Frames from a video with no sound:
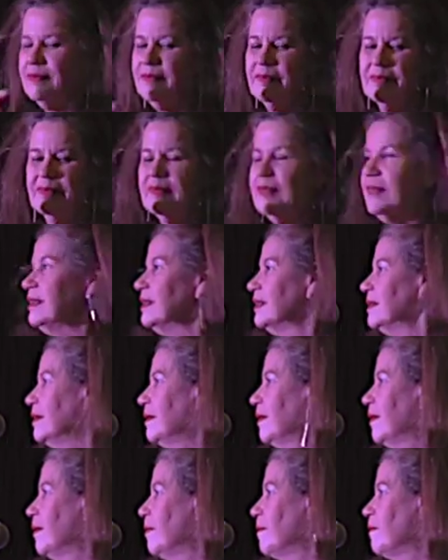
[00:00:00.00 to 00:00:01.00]
Thank you, Sue,
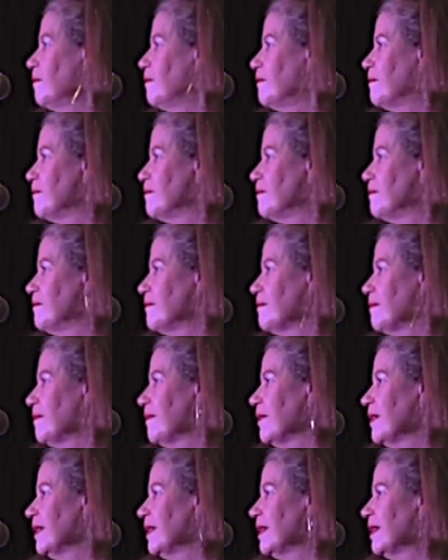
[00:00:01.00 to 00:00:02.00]
for such a wonderful
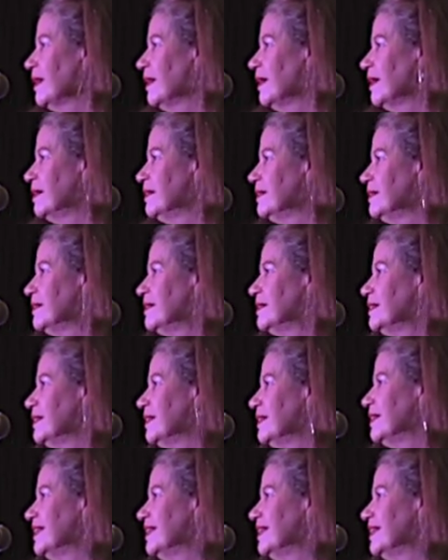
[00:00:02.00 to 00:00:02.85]
reading of a splendid book.